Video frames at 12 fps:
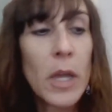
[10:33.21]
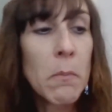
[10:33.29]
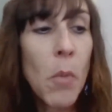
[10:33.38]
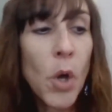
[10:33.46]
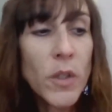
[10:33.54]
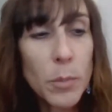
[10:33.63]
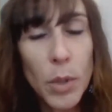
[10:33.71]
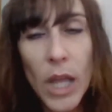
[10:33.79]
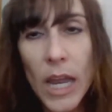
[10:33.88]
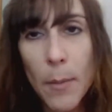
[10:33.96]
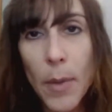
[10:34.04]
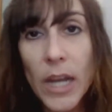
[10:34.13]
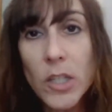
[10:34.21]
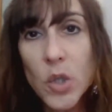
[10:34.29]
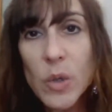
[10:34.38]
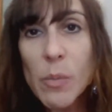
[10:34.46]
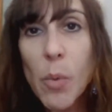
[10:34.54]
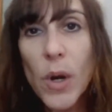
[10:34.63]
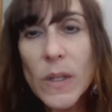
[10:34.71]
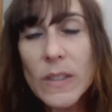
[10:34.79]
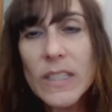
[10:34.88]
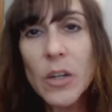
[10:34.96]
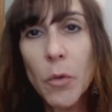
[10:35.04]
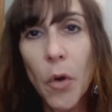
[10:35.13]
and multiplied it by
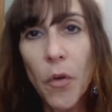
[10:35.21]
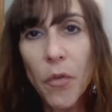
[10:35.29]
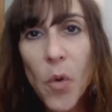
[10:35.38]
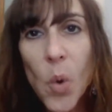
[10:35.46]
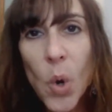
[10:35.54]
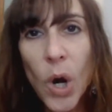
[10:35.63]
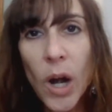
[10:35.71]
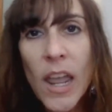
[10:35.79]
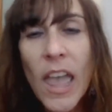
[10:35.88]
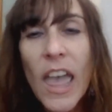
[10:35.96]
2.04,